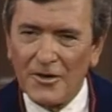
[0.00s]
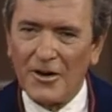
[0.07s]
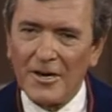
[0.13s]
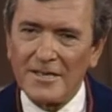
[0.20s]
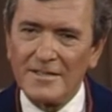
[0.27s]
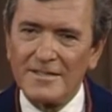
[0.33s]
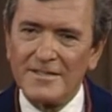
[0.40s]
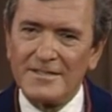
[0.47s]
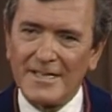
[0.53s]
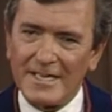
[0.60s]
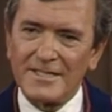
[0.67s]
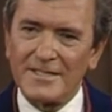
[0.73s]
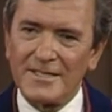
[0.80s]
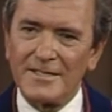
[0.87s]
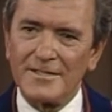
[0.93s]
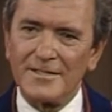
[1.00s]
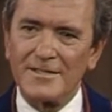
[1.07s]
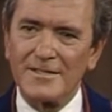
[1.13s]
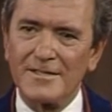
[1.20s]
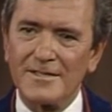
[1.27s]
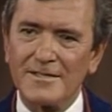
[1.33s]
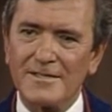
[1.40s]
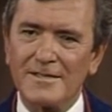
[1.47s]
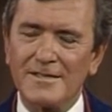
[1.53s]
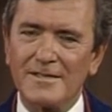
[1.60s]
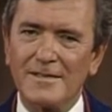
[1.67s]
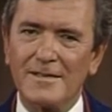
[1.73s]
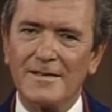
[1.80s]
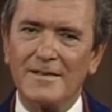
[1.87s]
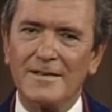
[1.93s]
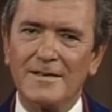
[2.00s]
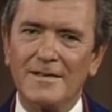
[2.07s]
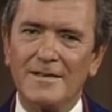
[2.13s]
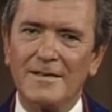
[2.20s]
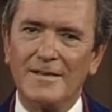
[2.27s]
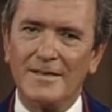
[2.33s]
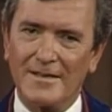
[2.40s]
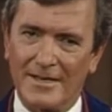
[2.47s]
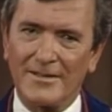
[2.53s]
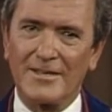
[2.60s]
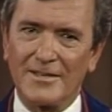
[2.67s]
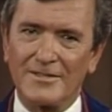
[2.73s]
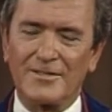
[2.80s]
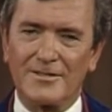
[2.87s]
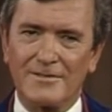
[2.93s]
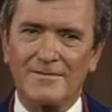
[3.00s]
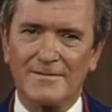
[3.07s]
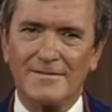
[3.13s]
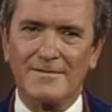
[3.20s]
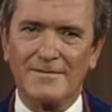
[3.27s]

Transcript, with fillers: God test us? I think so.